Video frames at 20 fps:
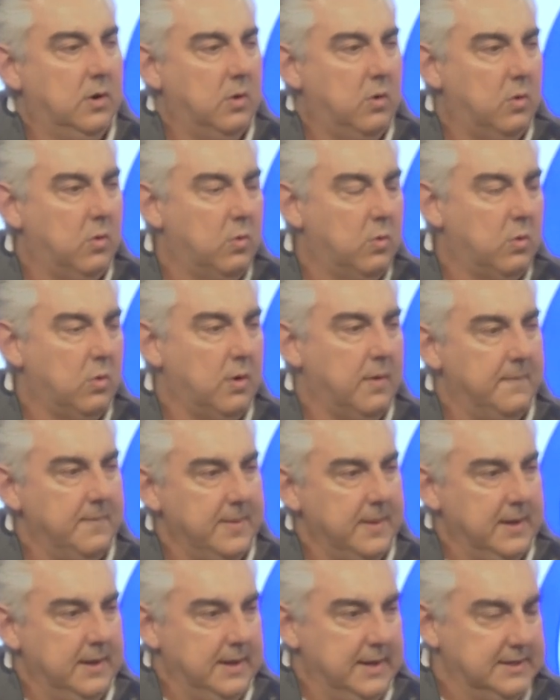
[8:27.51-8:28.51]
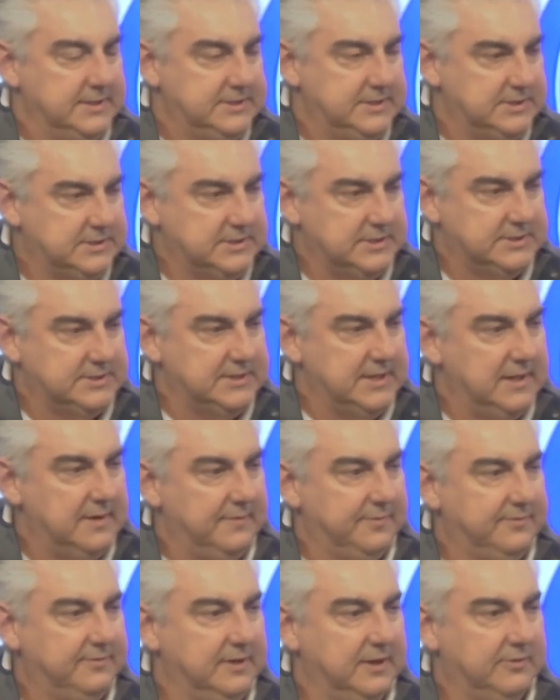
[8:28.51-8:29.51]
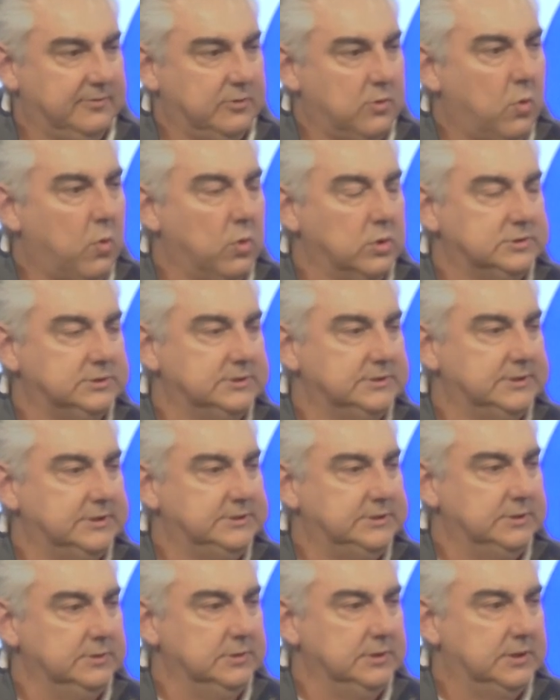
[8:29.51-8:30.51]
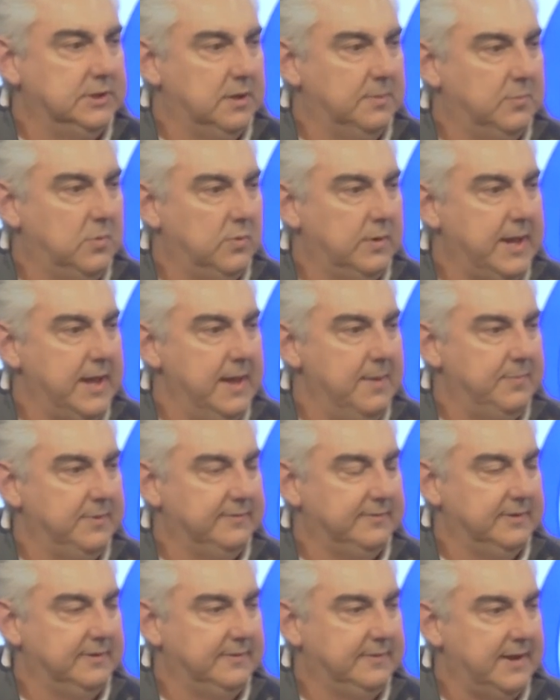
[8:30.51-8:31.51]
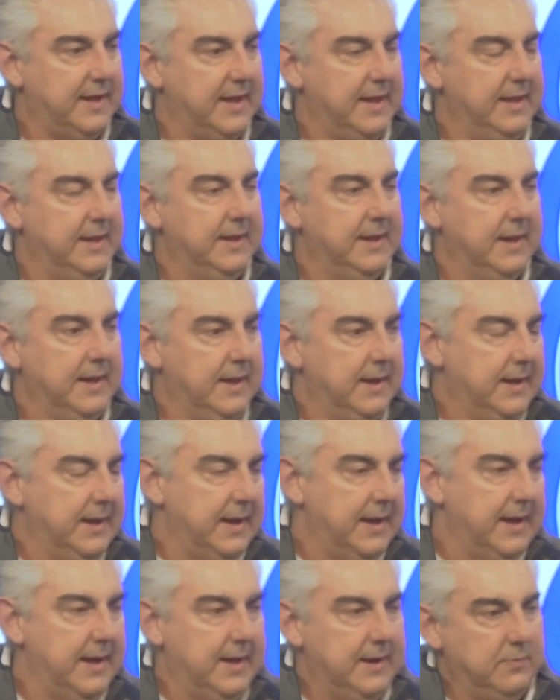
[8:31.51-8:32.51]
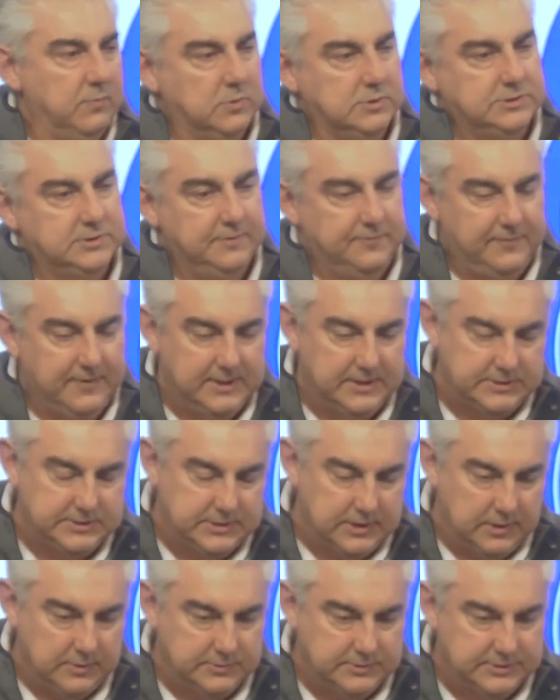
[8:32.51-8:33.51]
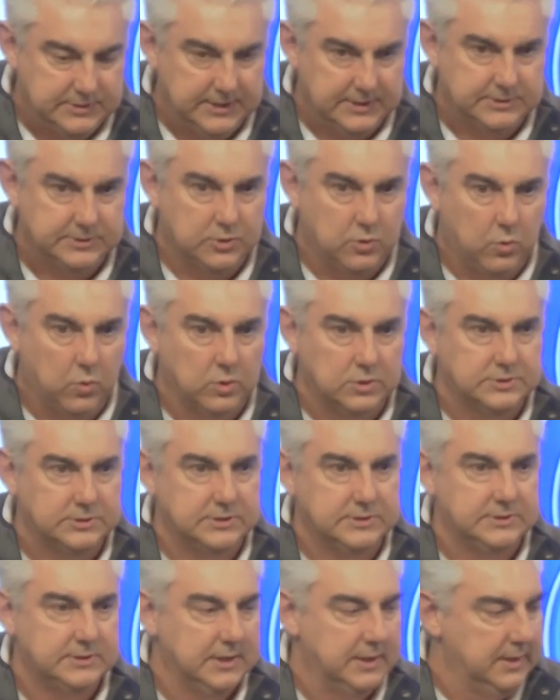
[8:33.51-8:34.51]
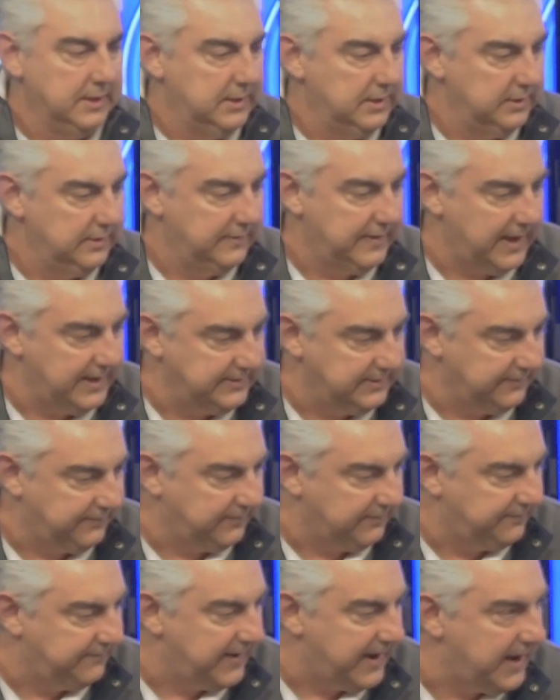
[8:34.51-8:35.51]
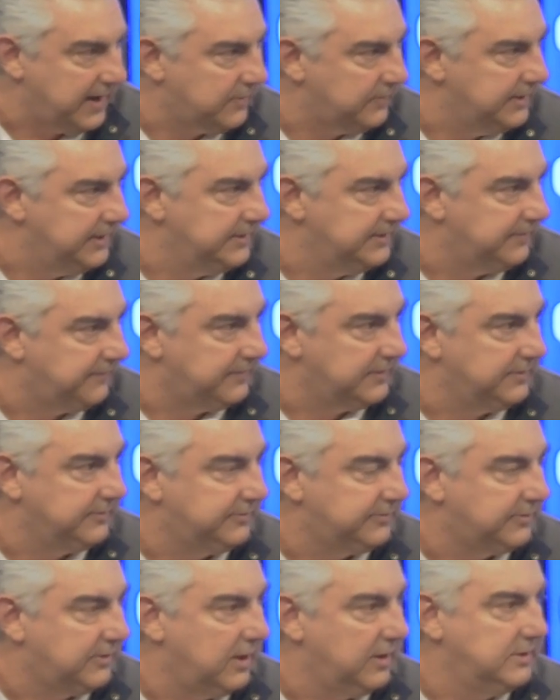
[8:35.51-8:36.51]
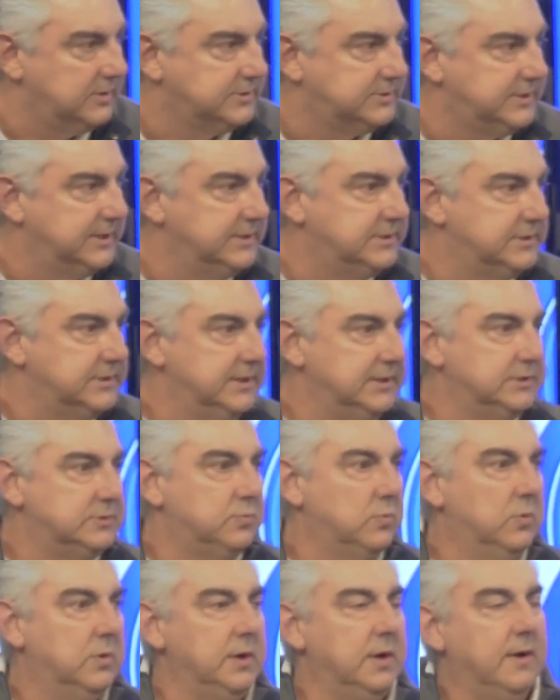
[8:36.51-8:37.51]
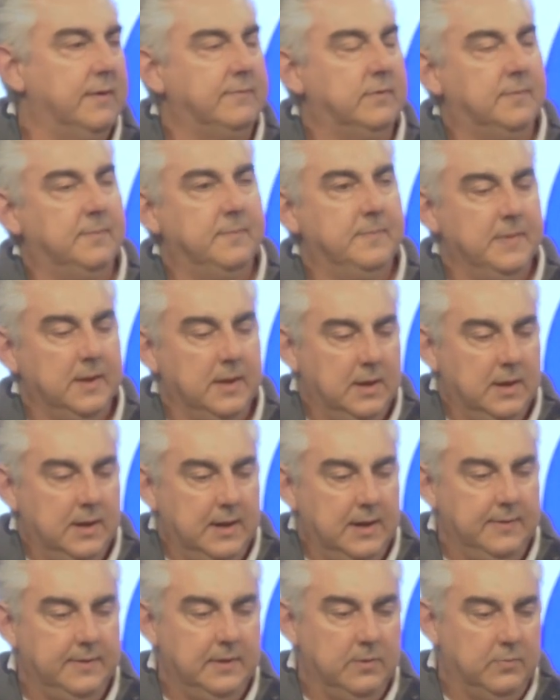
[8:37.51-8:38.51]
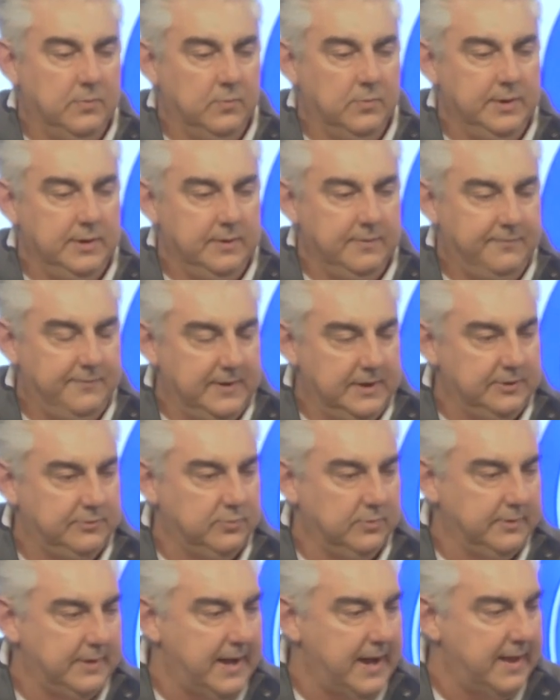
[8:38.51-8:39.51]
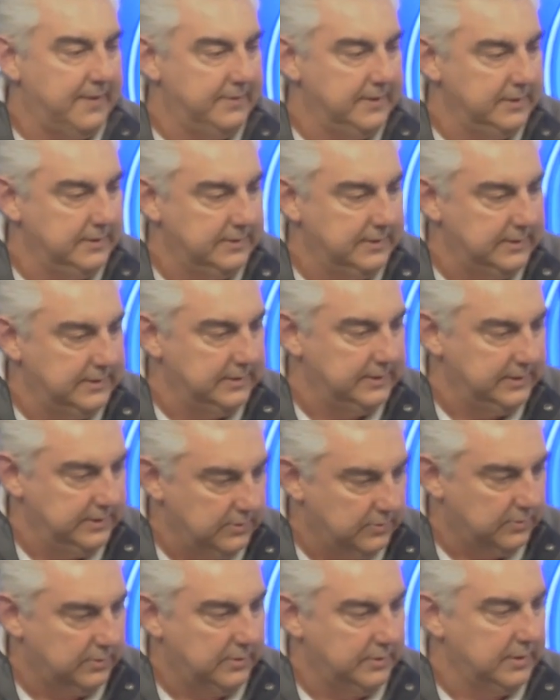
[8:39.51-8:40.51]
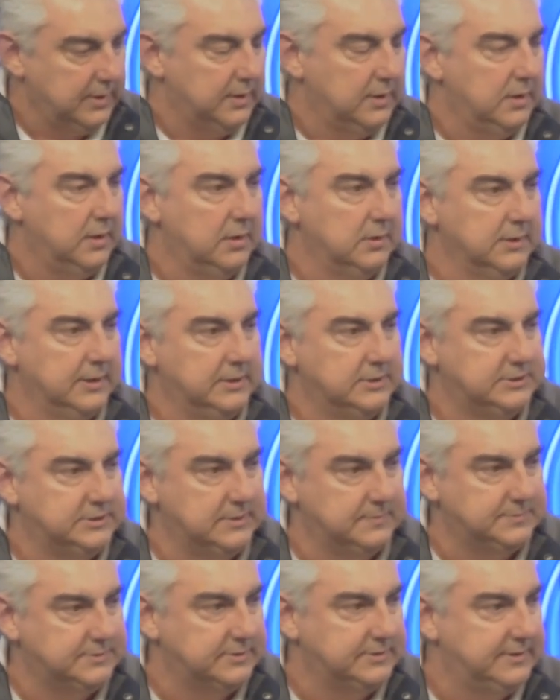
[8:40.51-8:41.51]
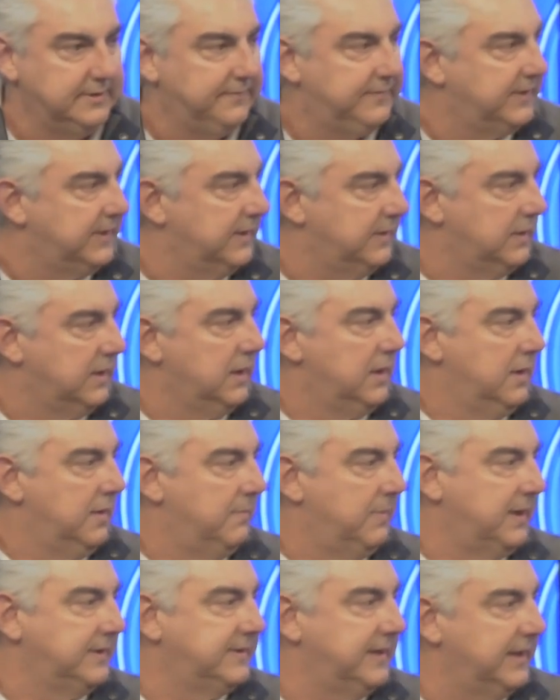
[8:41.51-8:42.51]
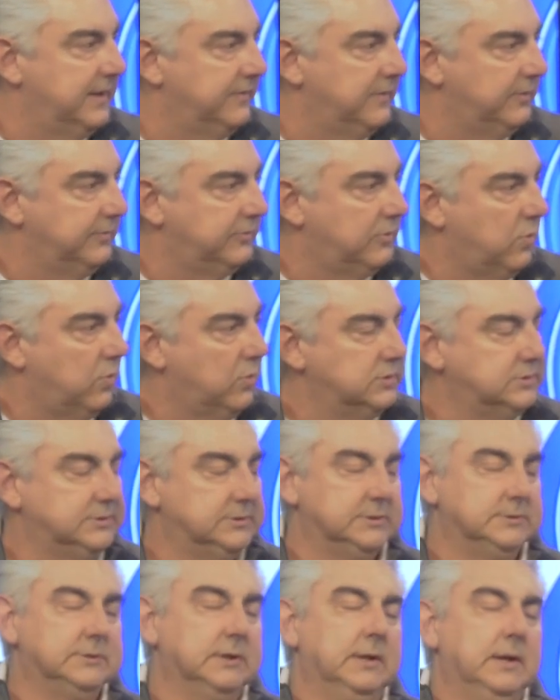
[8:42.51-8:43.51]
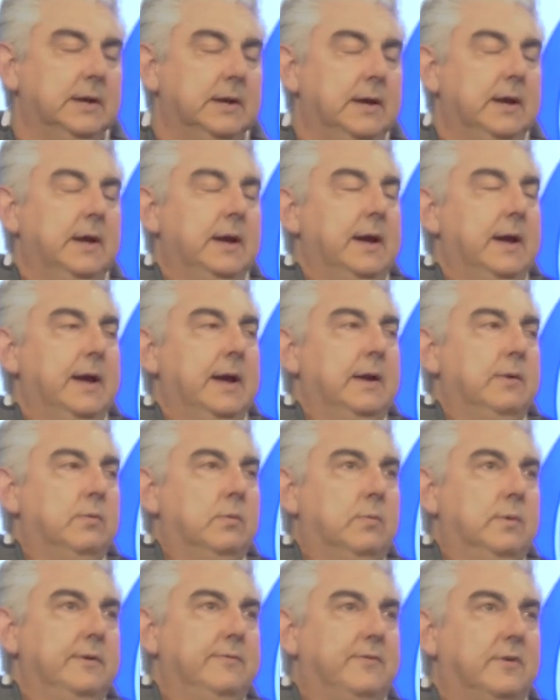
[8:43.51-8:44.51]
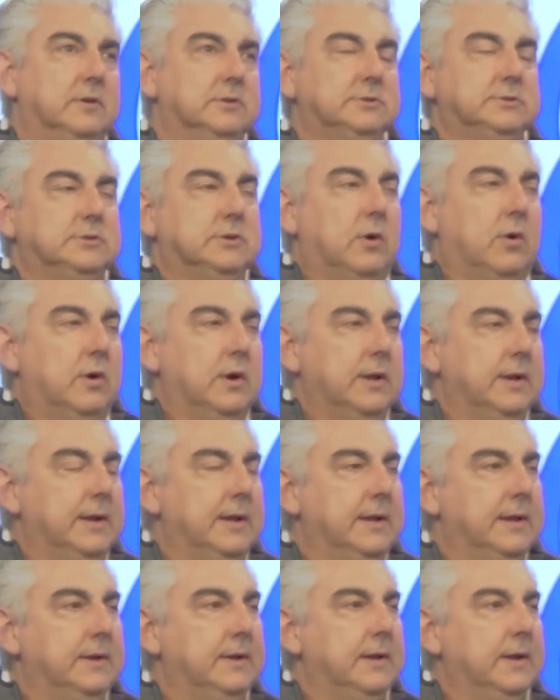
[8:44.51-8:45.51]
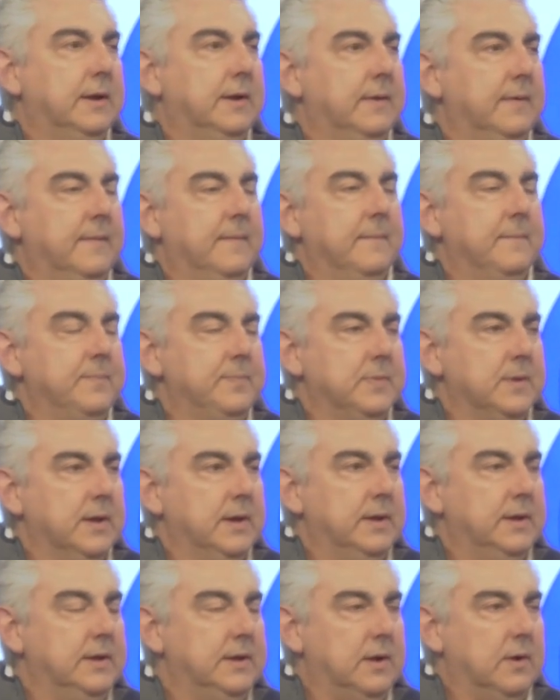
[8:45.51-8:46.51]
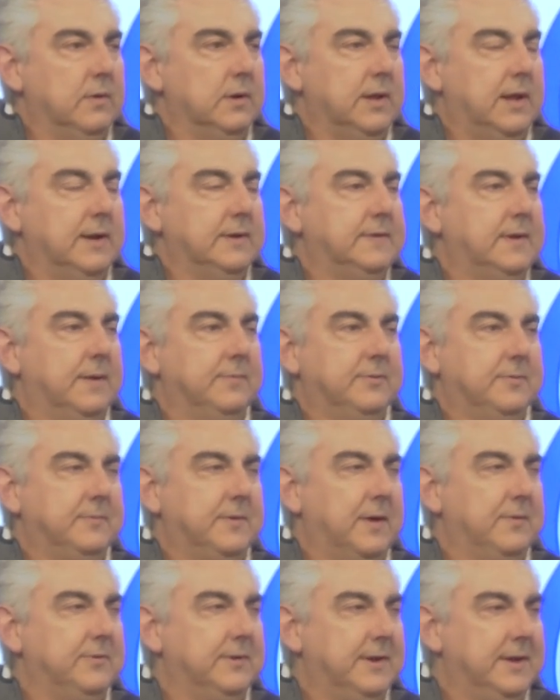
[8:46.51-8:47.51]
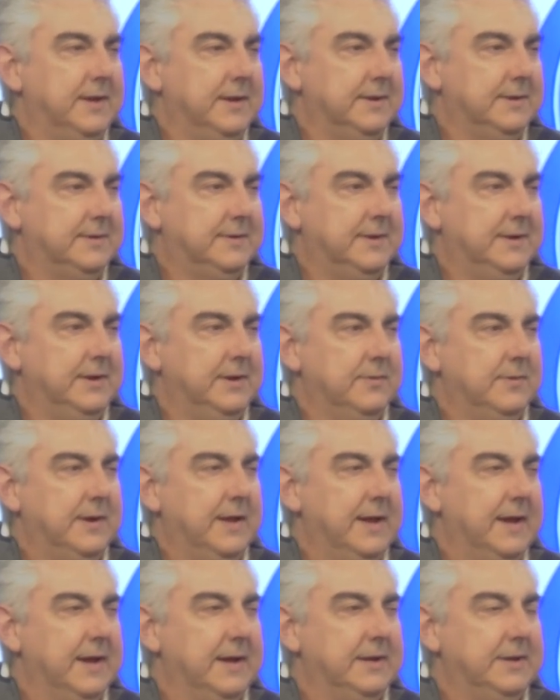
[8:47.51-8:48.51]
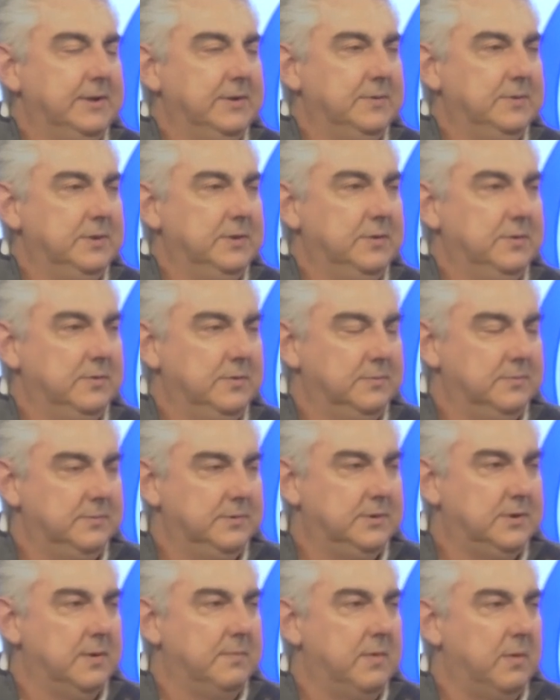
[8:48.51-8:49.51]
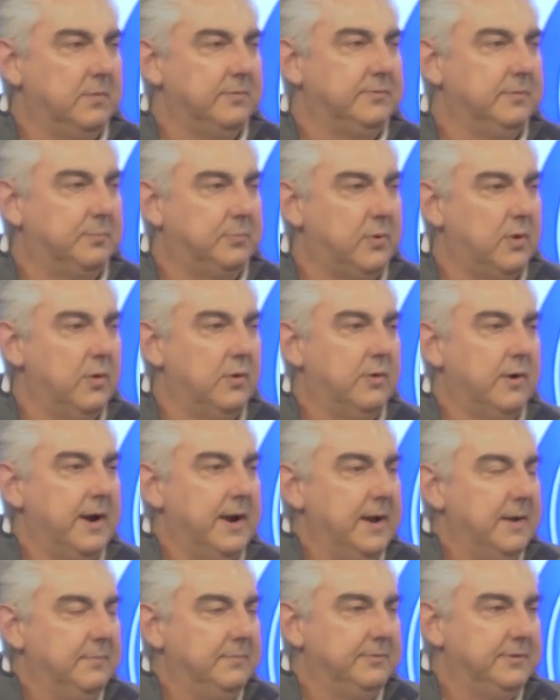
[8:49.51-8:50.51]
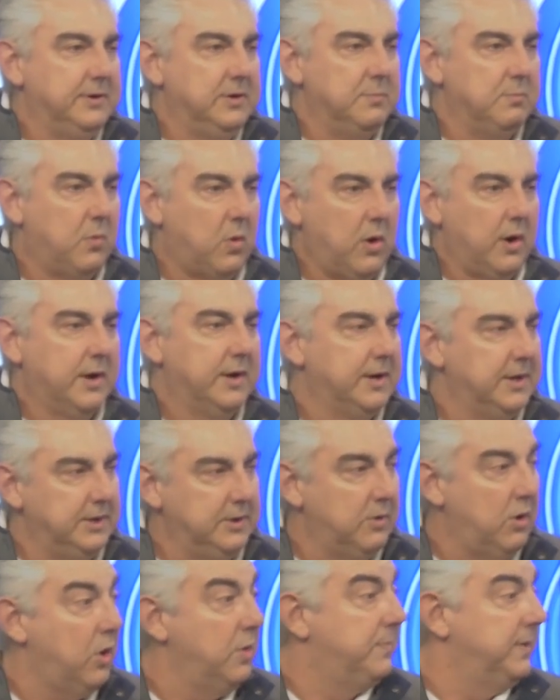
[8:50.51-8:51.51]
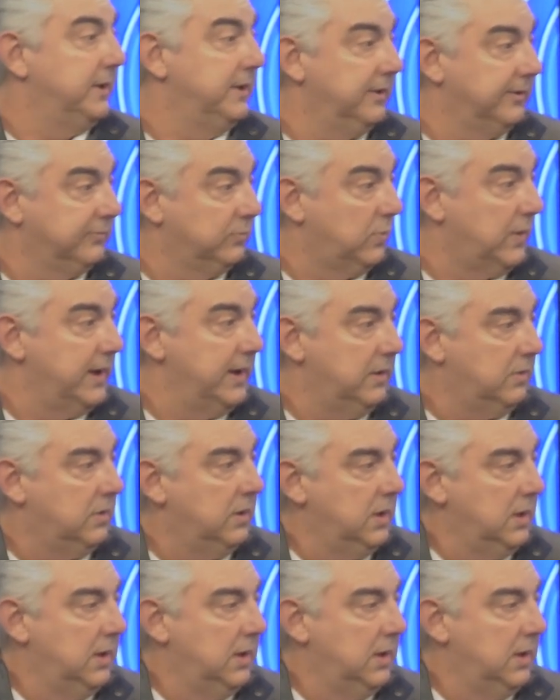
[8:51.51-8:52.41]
or it's just a set of six courses that you can come on campus and take. And once you finish those six courses, you got different faculty and different instructors teaching each one of them. And then when you're finished with that, then, then you'll earn a, a leadership certificate by taking those courses. And when we first started it, you know, a lot of times, sometimes in continuing ed, you, you come up with some programs and you market it and you hope it does well